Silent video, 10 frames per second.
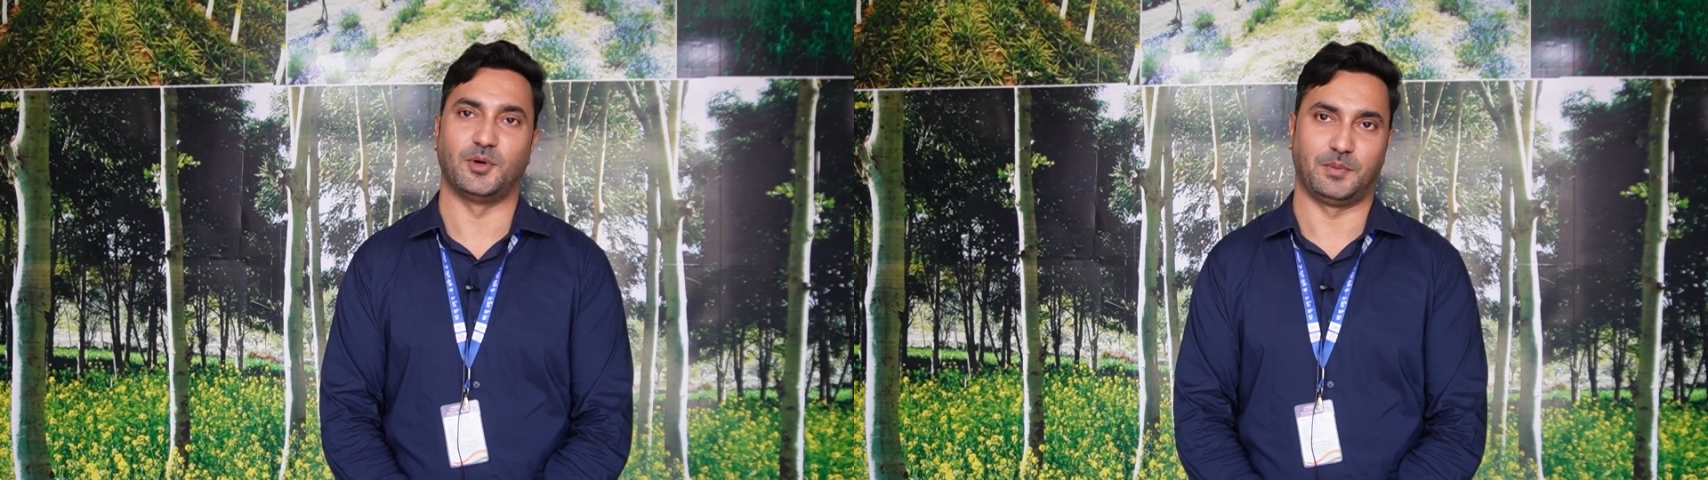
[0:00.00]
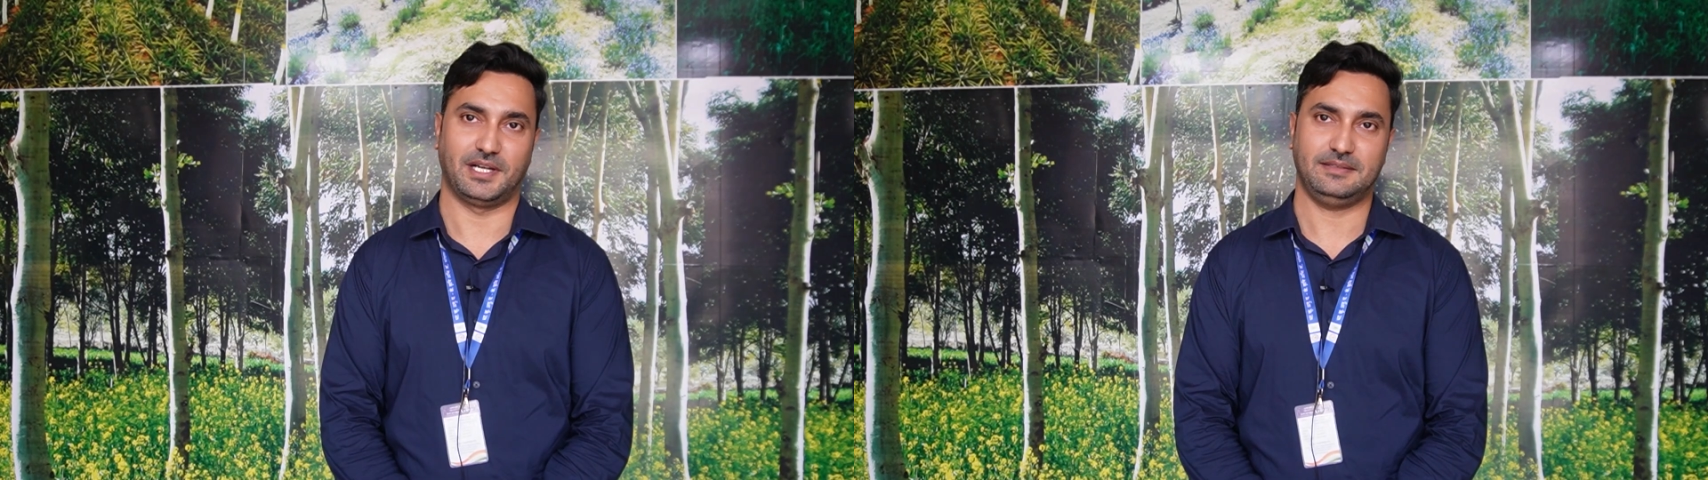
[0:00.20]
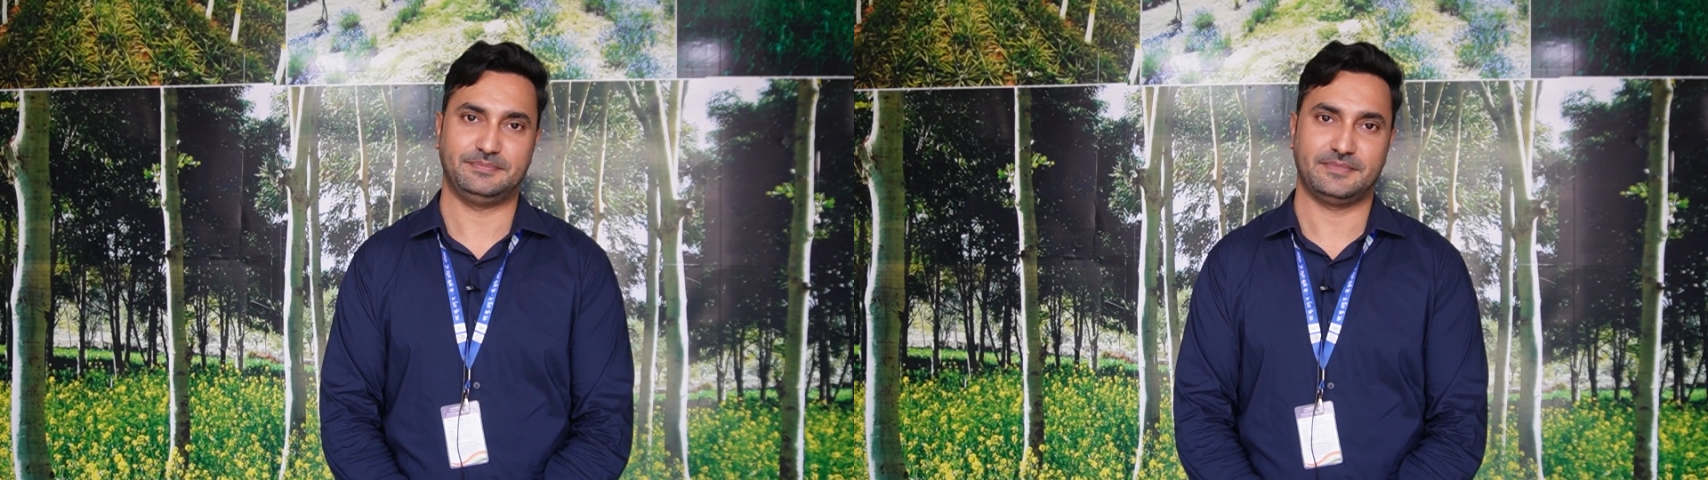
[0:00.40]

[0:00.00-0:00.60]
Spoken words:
Bhopal.